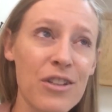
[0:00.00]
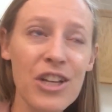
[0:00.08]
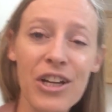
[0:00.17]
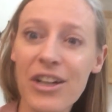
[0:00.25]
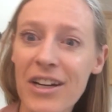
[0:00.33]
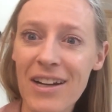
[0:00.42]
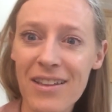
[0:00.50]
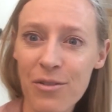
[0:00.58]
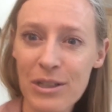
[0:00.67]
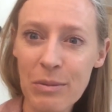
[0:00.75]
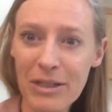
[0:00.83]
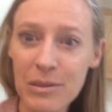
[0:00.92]
sharing the
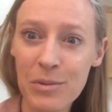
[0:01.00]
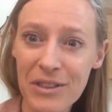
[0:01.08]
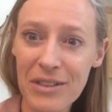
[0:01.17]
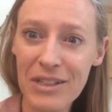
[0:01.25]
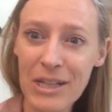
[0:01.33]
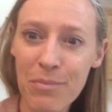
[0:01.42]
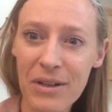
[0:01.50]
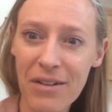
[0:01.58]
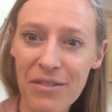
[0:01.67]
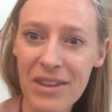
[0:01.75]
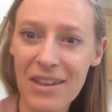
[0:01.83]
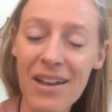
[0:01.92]
responsibility of keeping
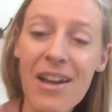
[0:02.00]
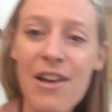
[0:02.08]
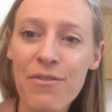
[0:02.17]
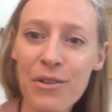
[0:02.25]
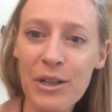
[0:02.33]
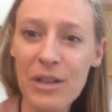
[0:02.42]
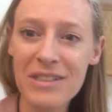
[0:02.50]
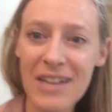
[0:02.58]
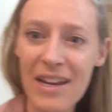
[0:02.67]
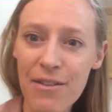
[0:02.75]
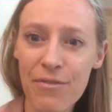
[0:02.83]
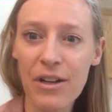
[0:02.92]
everything feeling
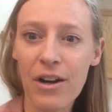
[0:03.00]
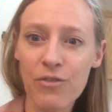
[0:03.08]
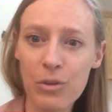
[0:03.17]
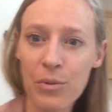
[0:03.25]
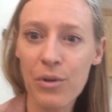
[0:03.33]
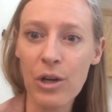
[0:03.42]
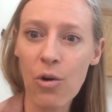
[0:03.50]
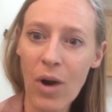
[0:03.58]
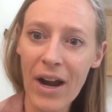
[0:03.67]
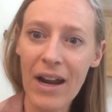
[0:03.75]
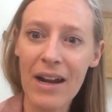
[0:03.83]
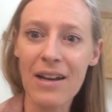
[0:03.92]
safe and comfortable and
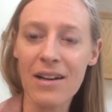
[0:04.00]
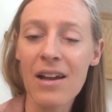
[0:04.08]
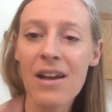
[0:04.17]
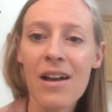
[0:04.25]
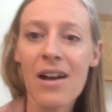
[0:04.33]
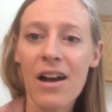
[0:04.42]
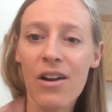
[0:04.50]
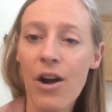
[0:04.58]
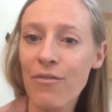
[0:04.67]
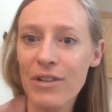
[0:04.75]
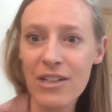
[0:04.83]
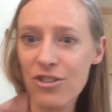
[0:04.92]
quiet and
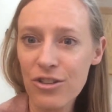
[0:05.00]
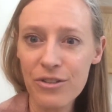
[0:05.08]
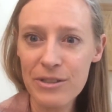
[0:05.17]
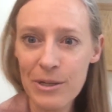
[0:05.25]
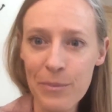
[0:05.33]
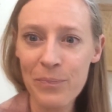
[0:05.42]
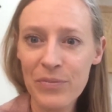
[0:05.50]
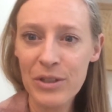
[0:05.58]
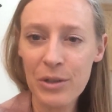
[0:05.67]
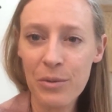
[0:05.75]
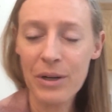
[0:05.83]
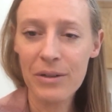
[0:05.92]
confidential. So
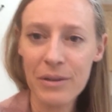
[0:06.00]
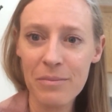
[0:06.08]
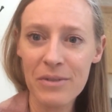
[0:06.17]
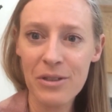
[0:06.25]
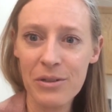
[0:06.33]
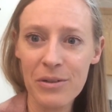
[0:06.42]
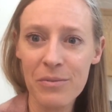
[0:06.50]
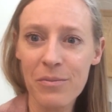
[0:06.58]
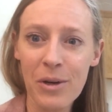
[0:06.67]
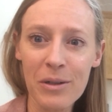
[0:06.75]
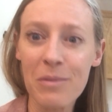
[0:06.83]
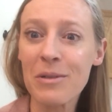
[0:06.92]
you're welcome
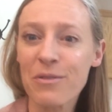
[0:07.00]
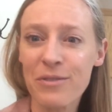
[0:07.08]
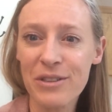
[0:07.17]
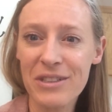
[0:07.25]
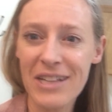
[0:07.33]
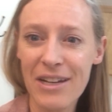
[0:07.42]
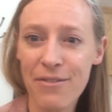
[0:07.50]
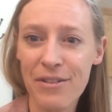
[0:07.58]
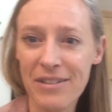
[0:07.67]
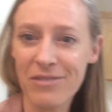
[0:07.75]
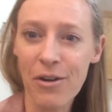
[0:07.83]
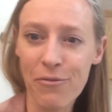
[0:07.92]
to feel safe
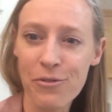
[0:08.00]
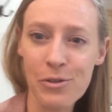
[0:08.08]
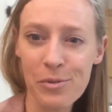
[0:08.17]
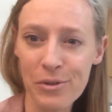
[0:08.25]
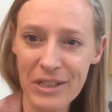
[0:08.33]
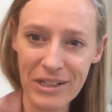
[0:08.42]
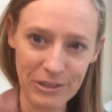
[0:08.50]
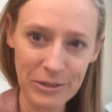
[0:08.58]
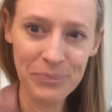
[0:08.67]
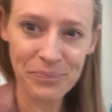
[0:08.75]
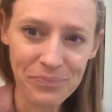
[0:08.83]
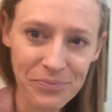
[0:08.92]
and comfortable here.